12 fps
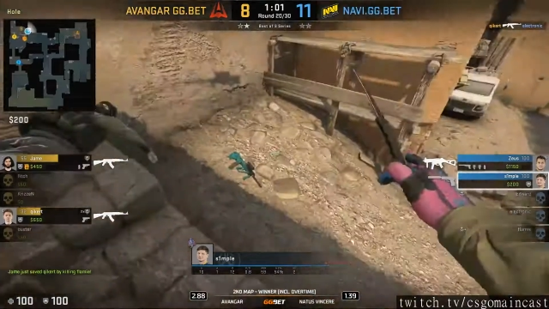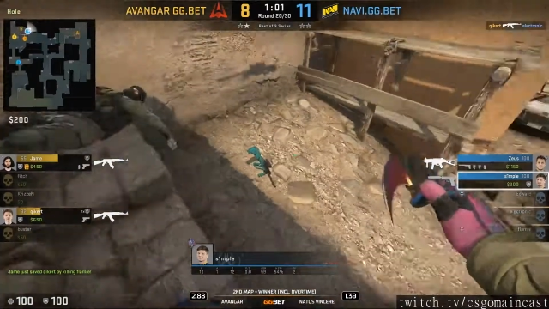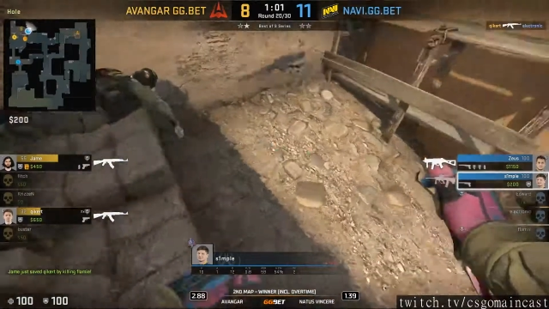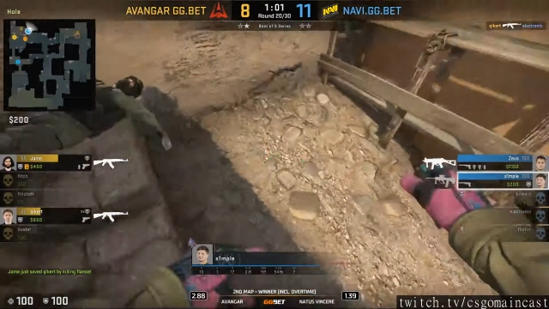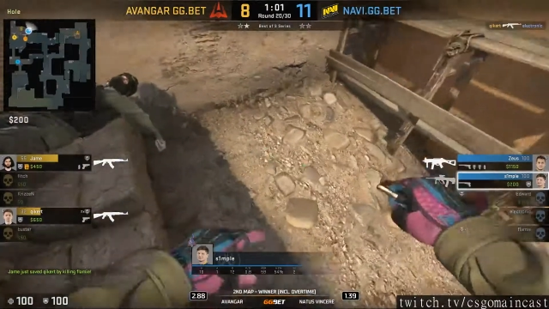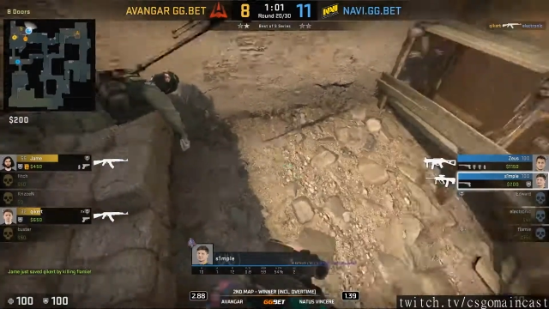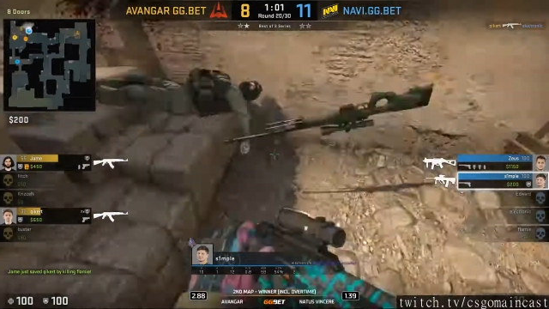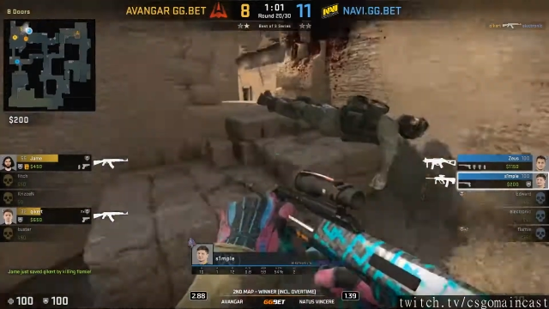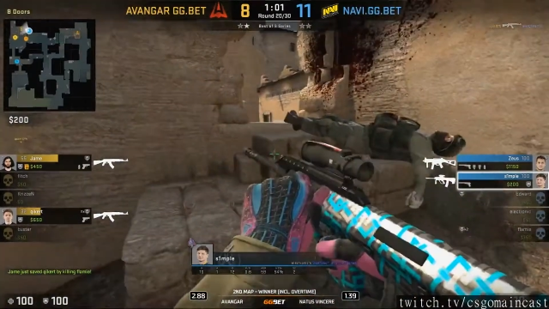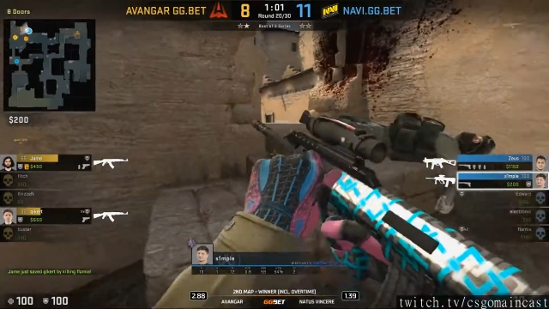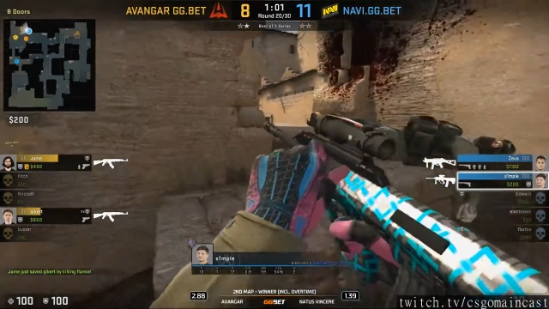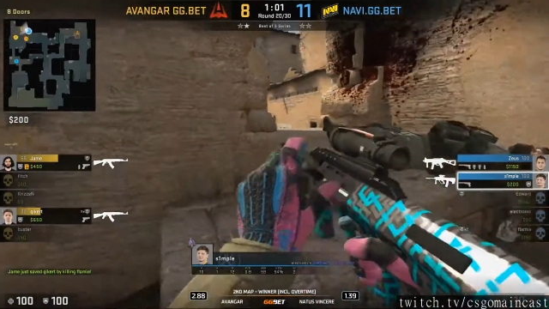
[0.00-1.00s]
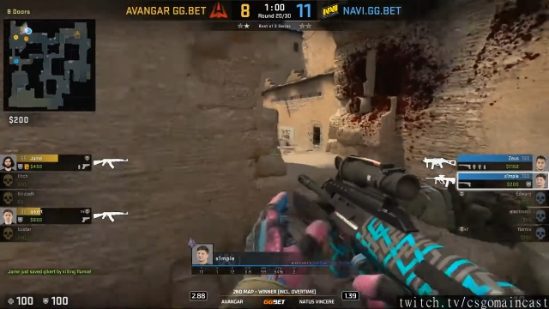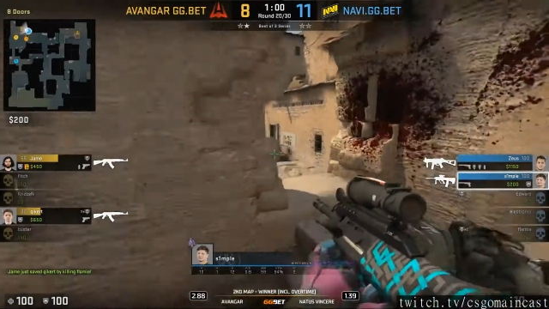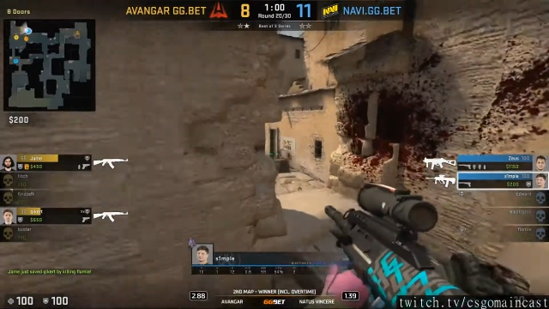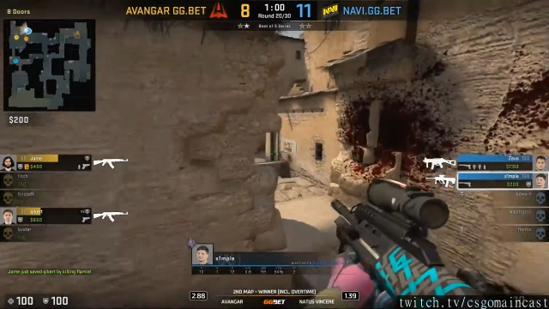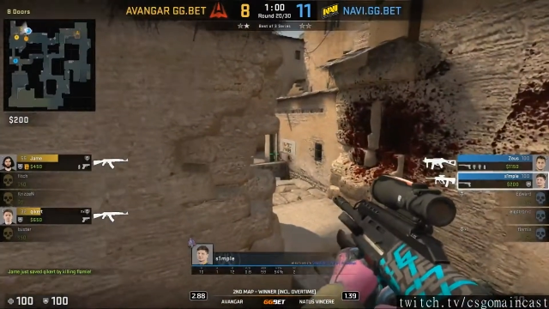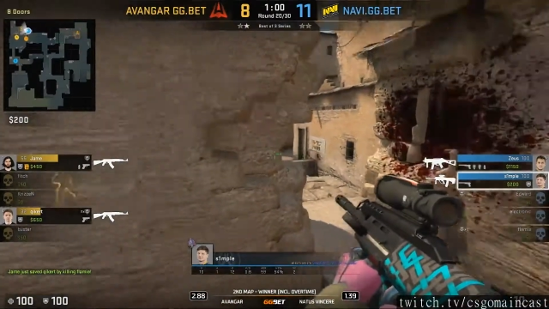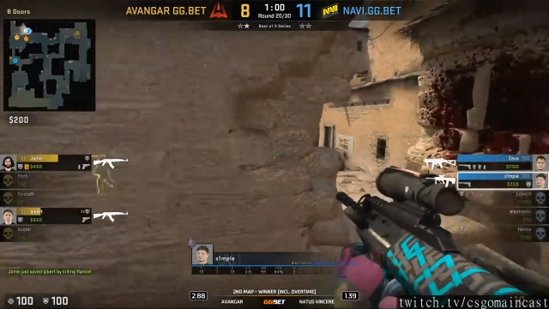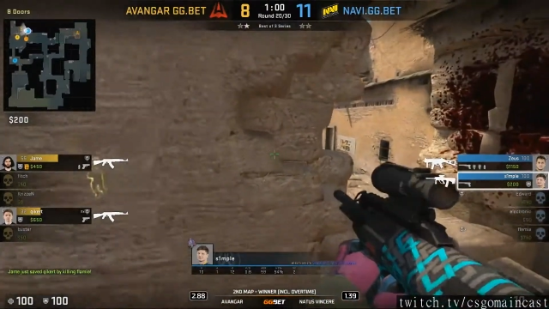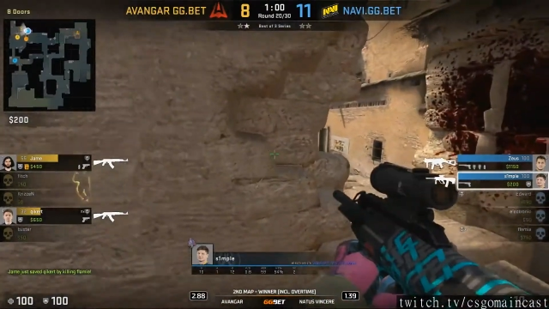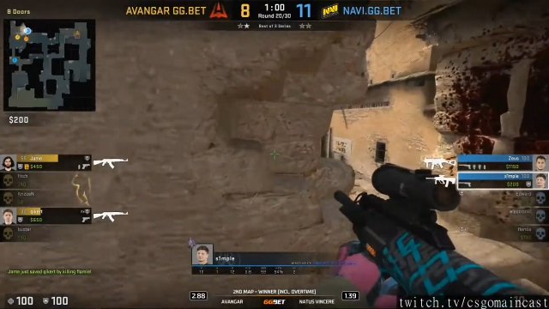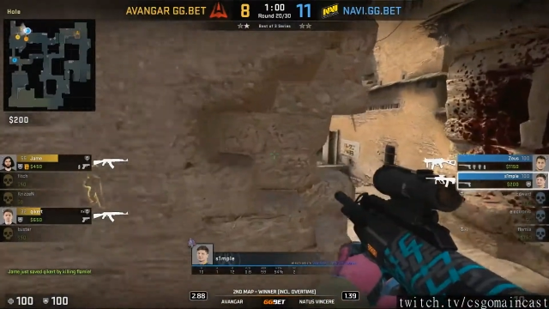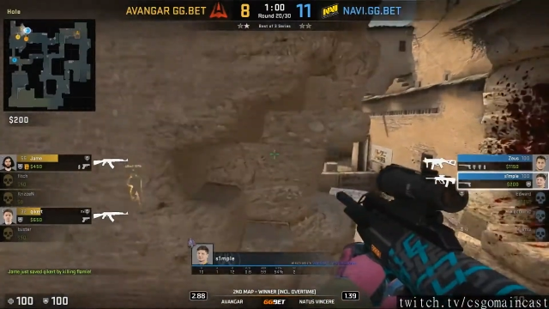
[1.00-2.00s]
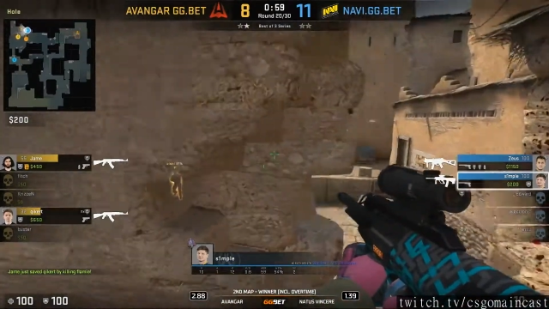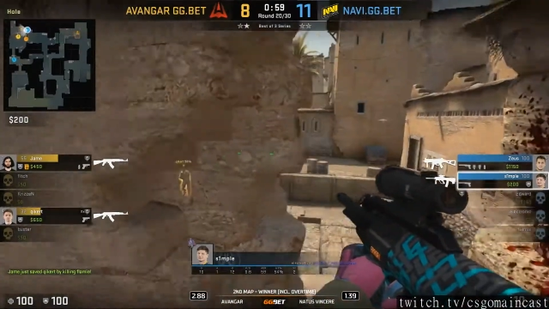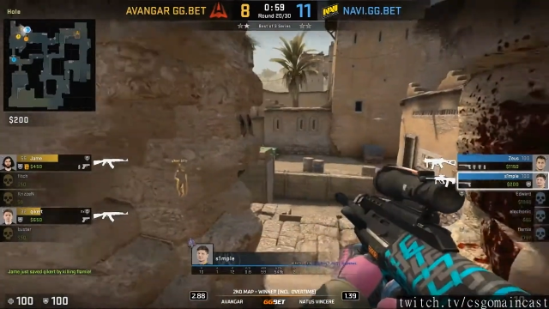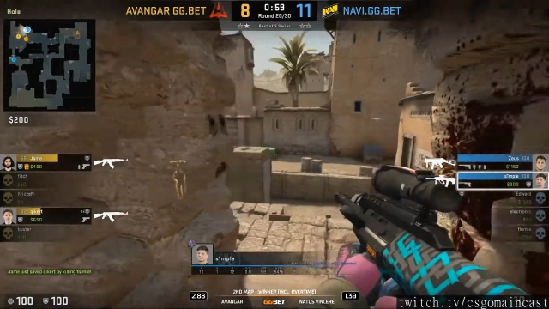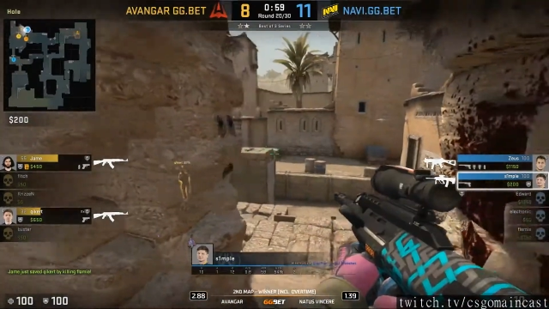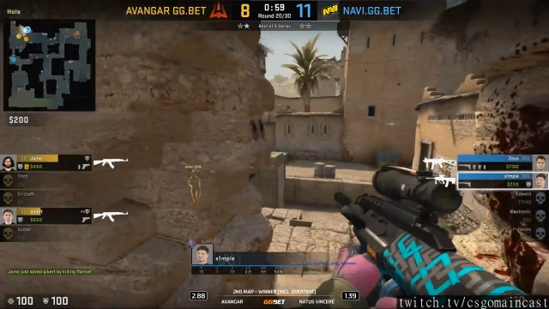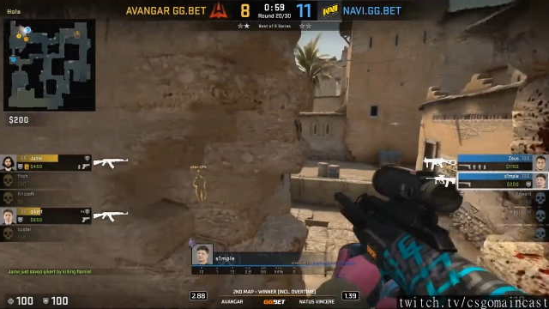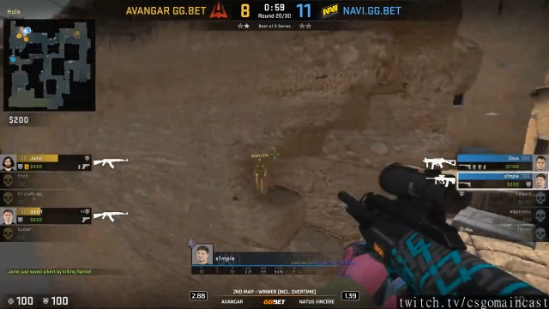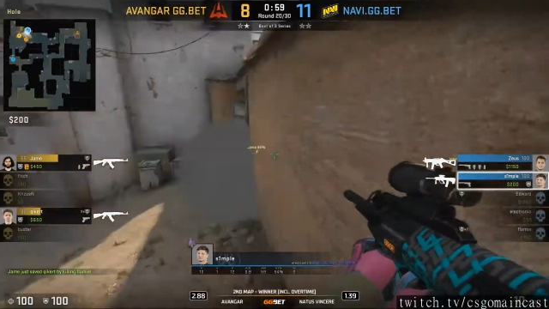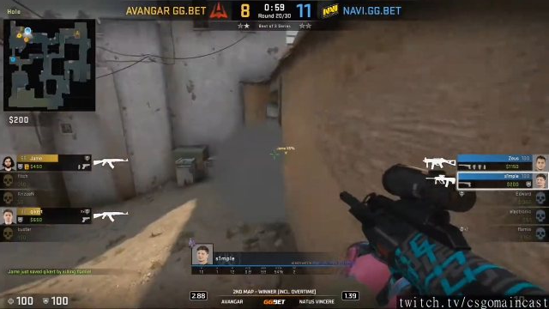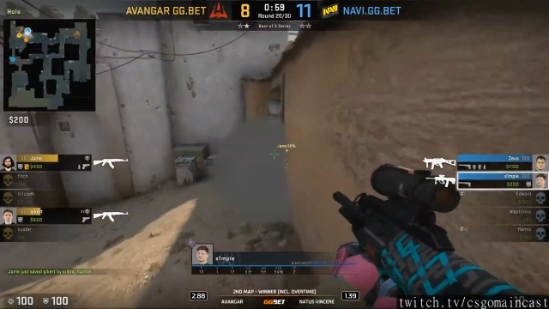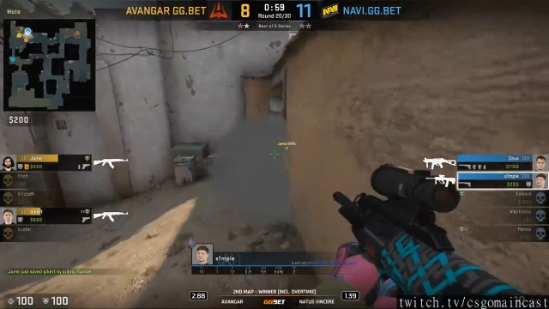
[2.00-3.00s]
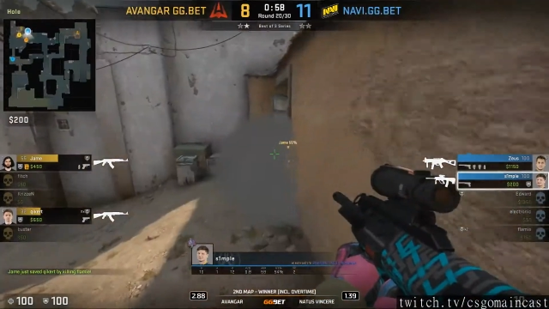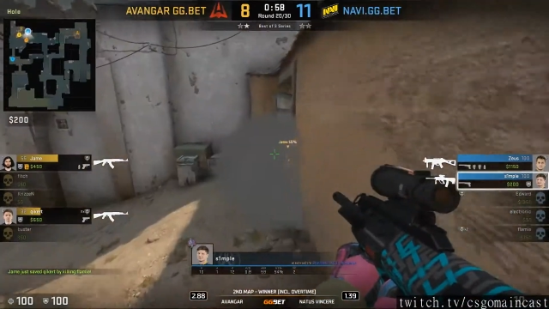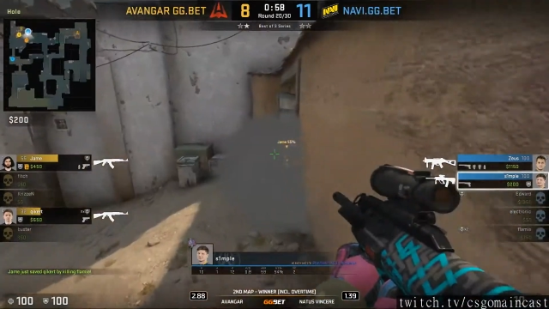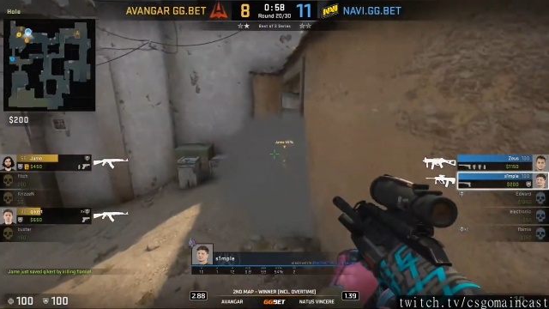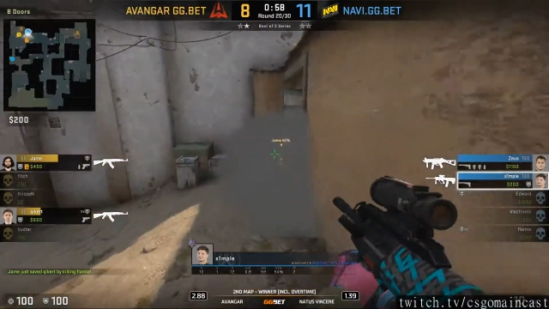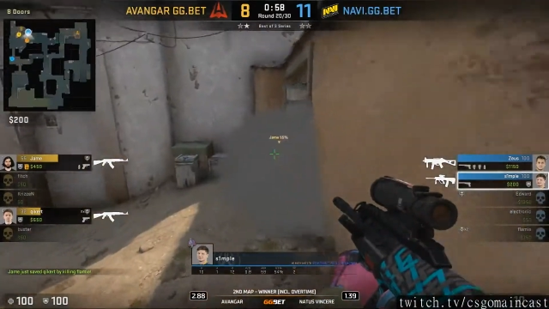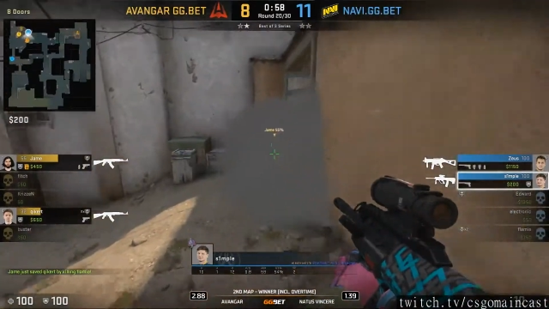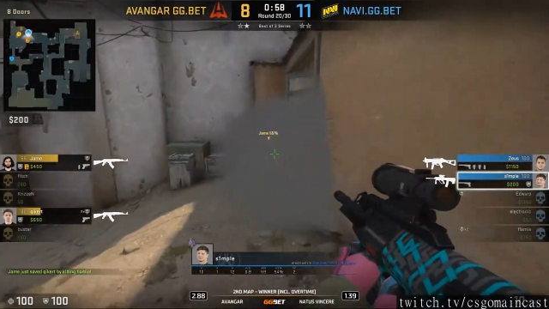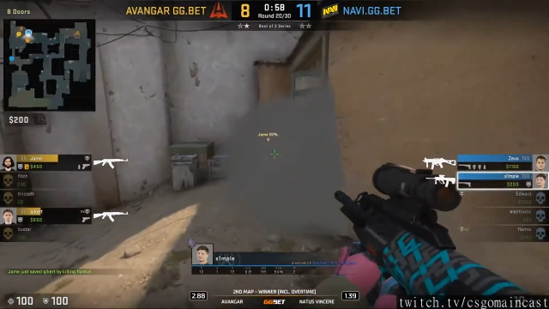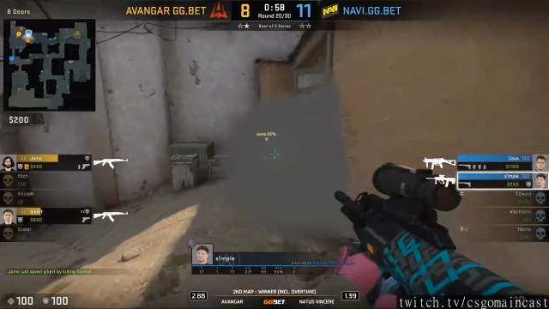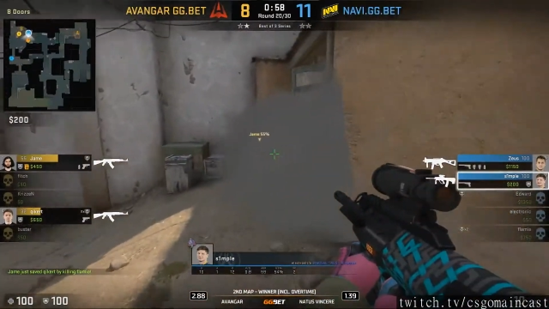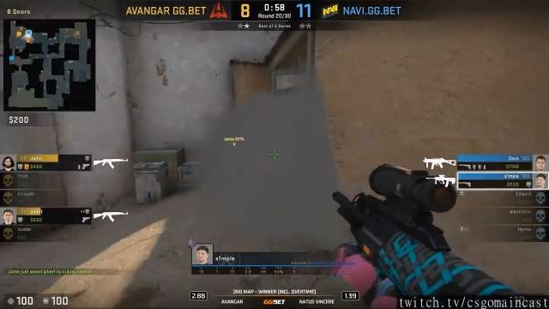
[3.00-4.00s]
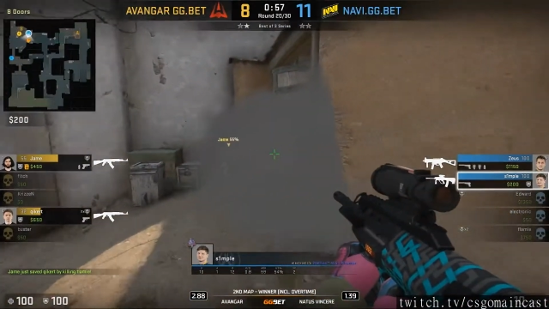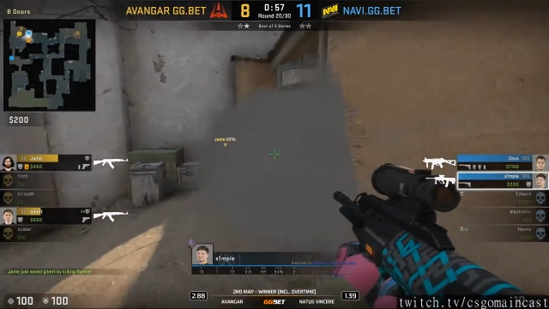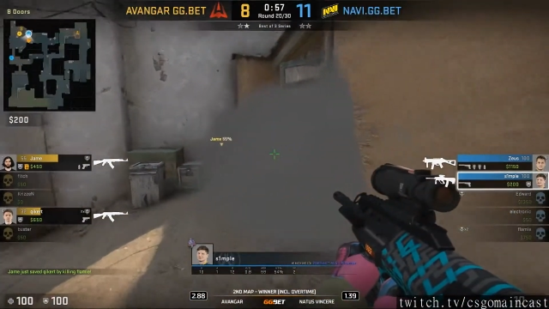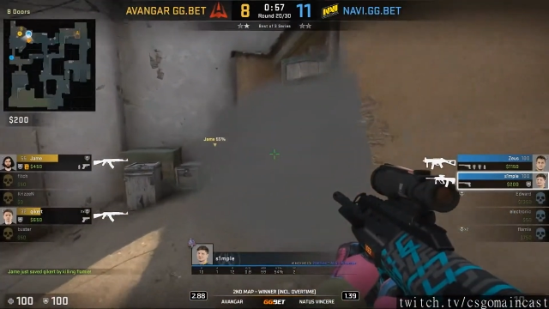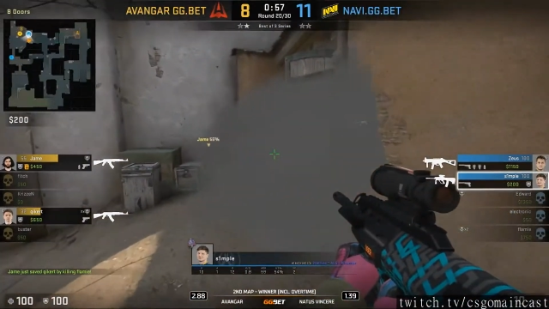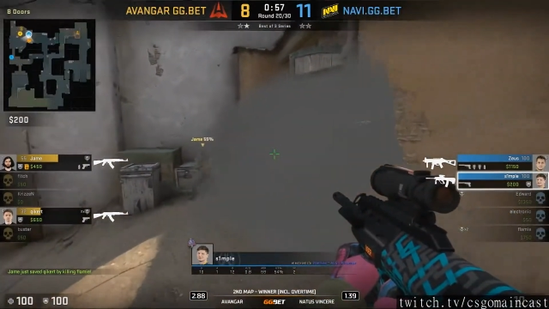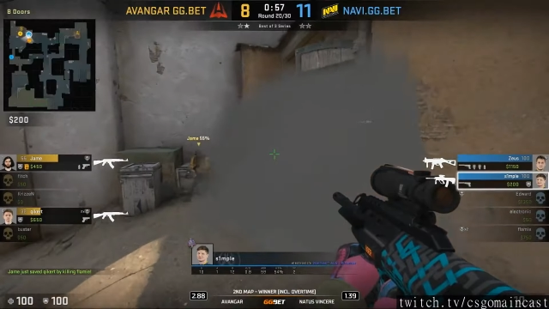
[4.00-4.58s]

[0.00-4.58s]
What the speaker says: No face is visible, so there are no lips to read.